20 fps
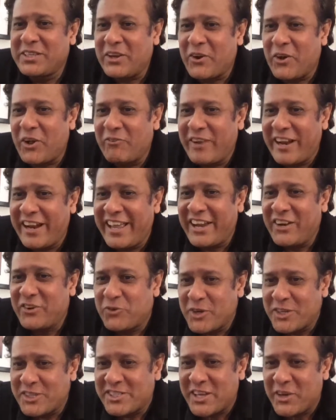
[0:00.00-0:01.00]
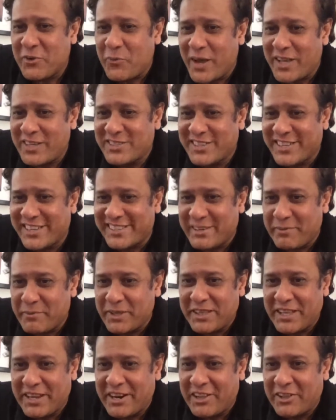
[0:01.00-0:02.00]
These are very interesting questions. I
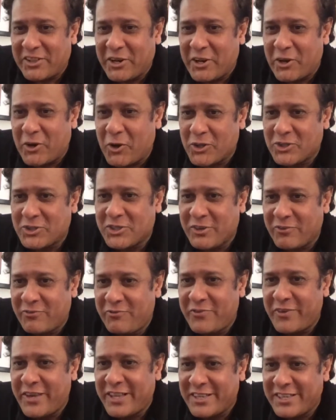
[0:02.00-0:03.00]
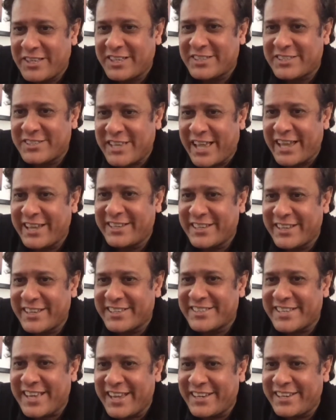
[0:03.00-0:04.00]
mean, there are lots of
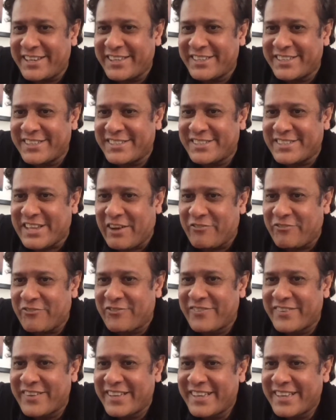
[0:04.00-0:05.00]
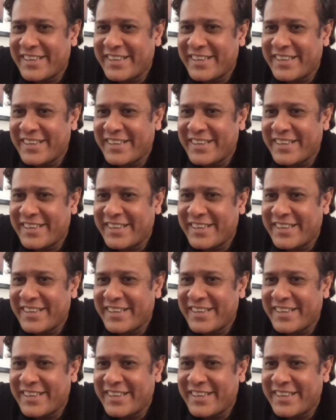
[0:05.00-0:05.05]
exciting stuff.